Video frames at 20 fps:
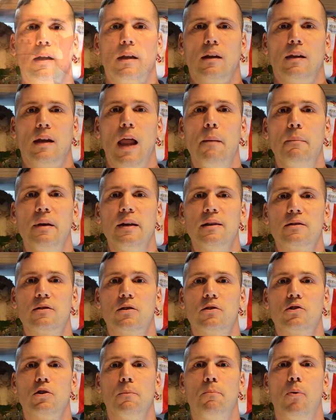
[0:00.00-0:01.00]
Lemons
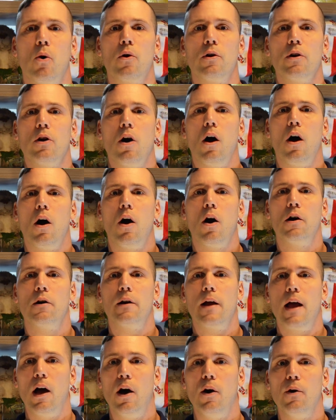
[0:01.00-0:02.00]
support heart
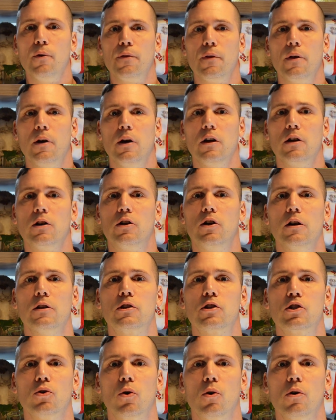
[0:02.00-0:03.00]
health, good
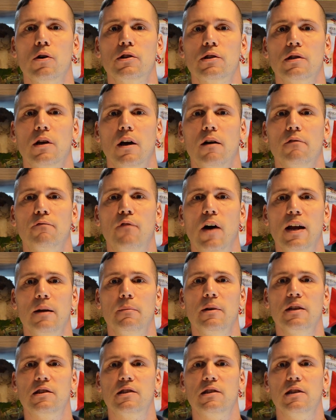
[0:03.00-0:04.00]
source of
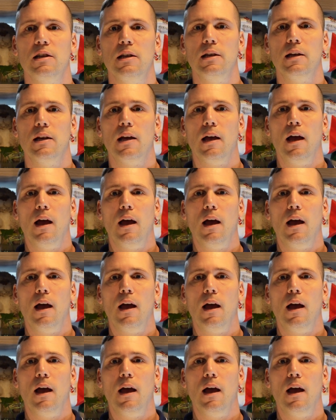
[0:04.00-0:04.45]
vitamin C,